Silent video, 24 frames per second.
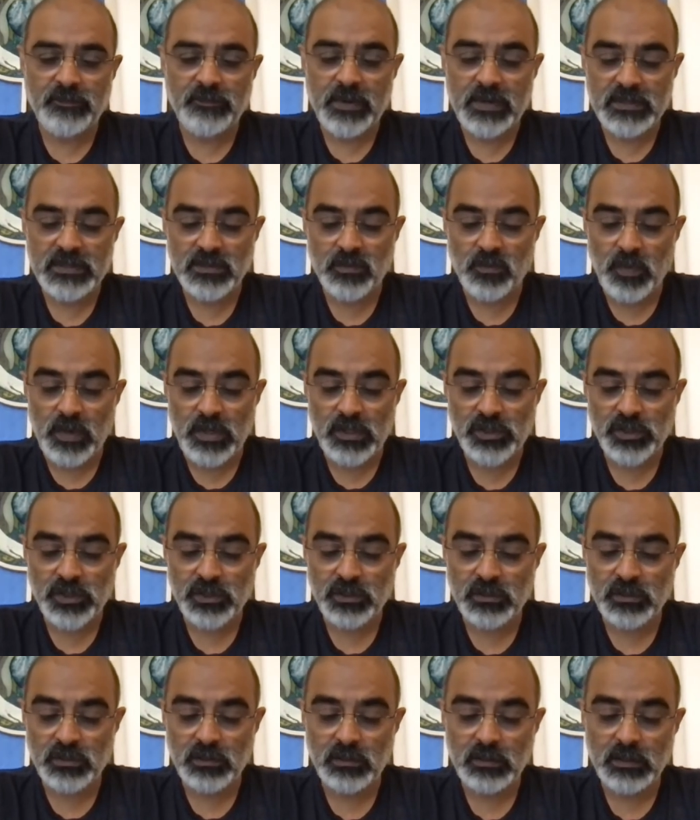
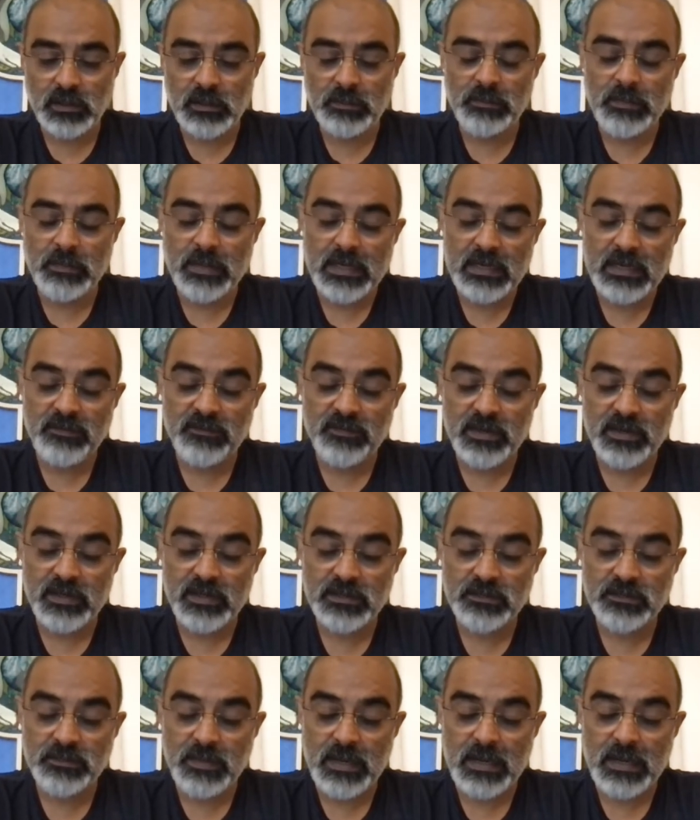preservation in many
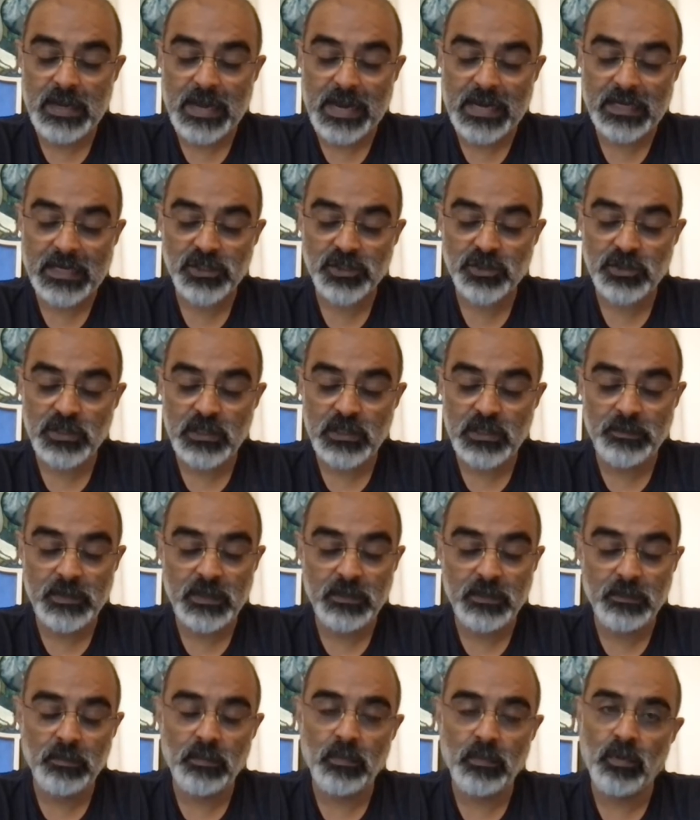ways may actually be
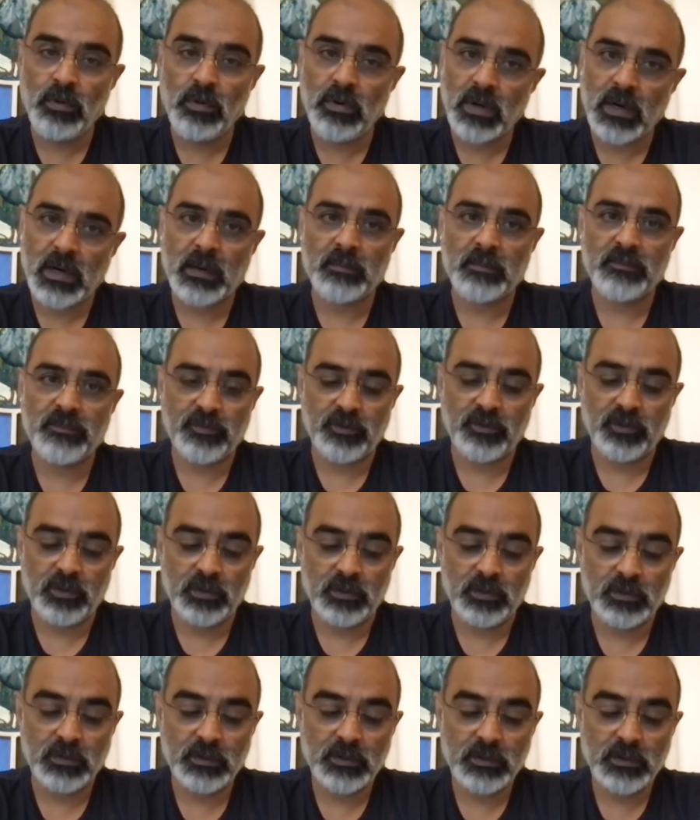more harmful
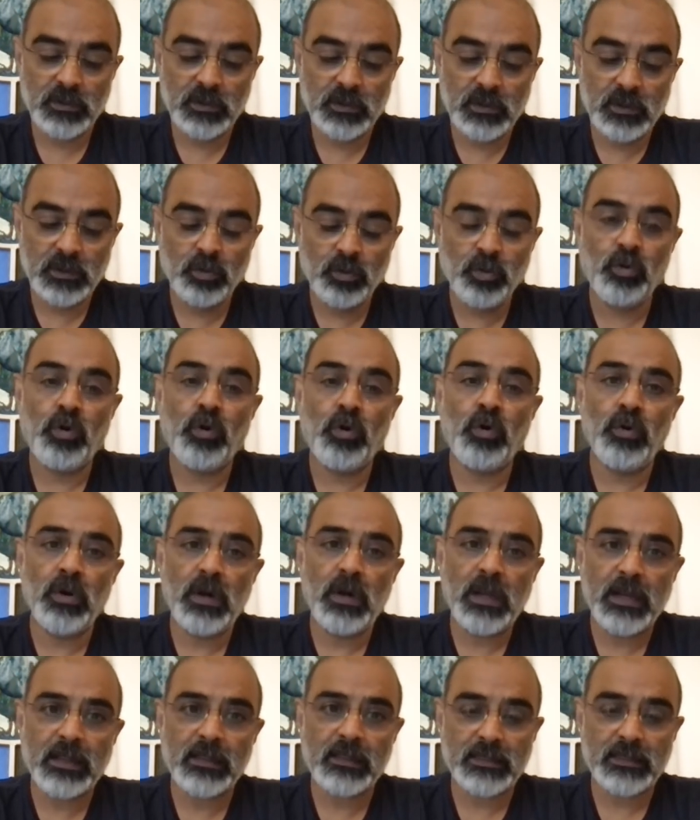to whole
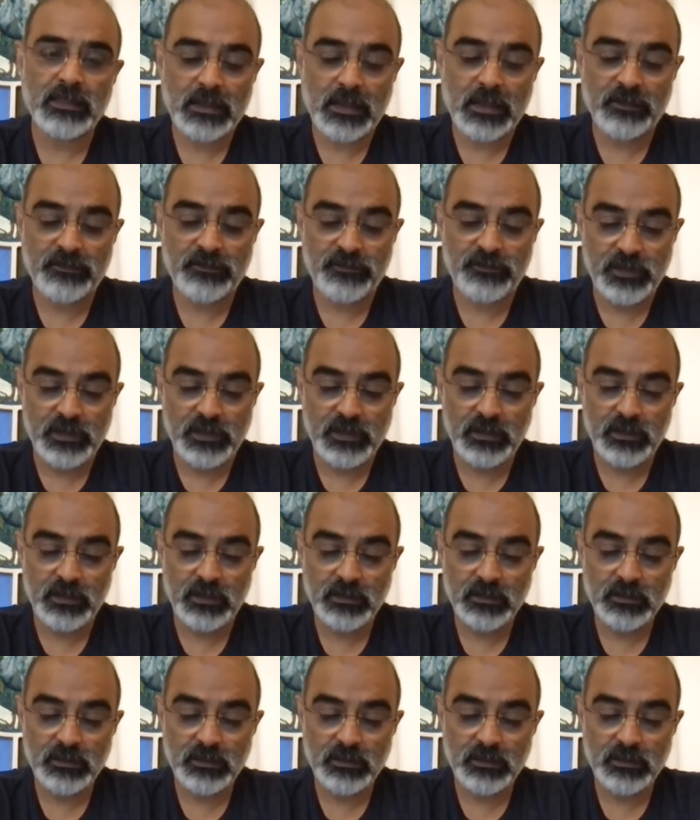health, I feel.